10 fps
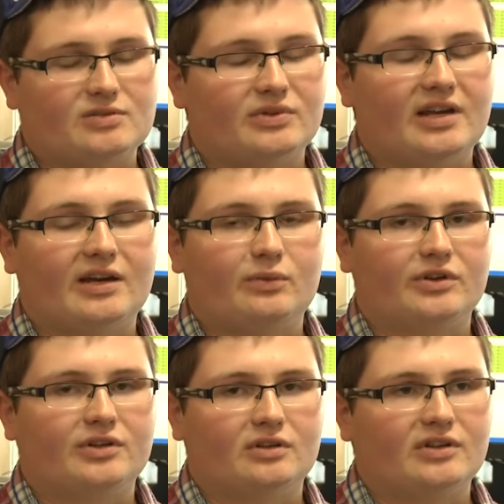we had,
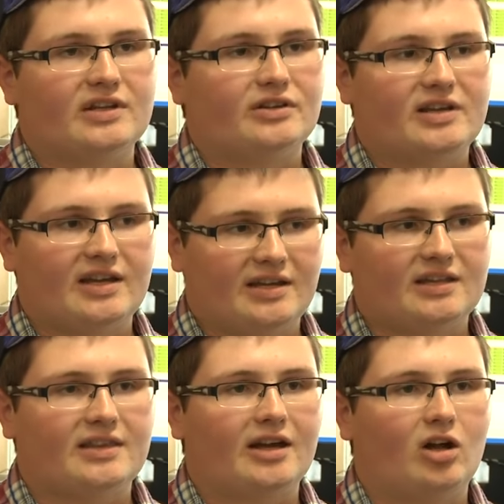where they either can't
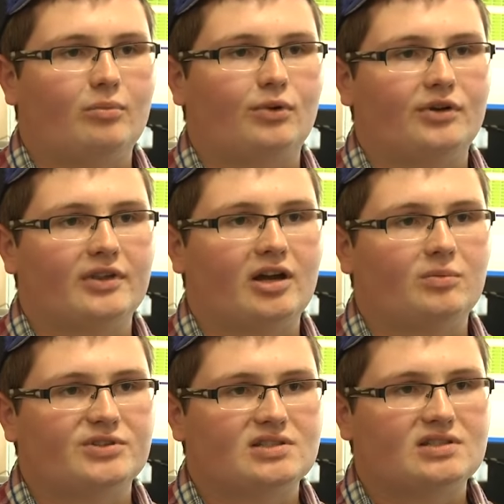get the help, or the
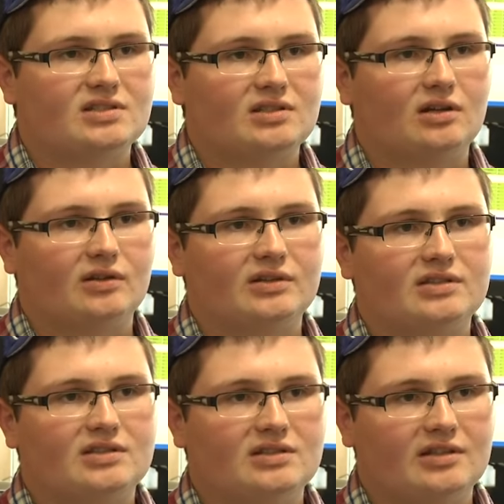help just they
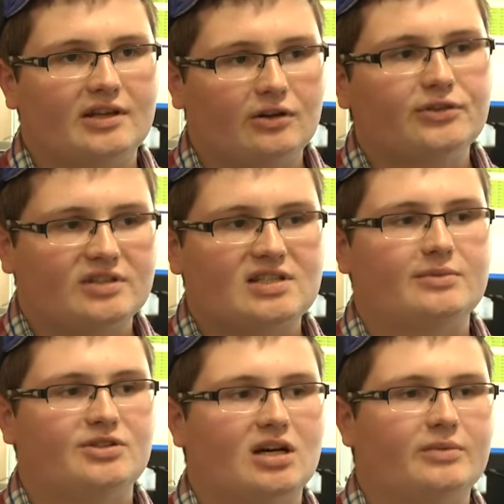don't do the
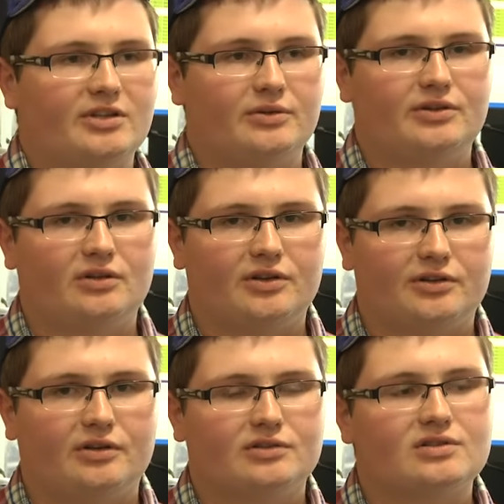same job that you would do on
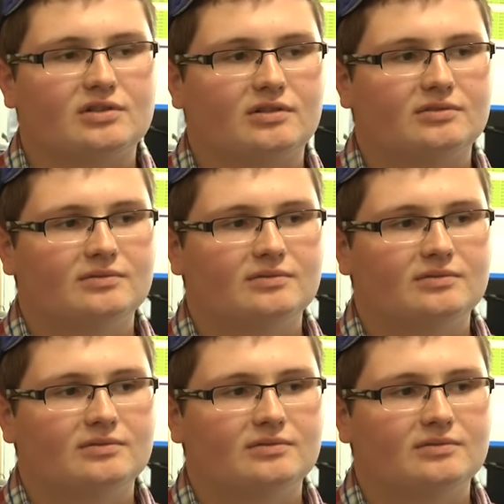your own. So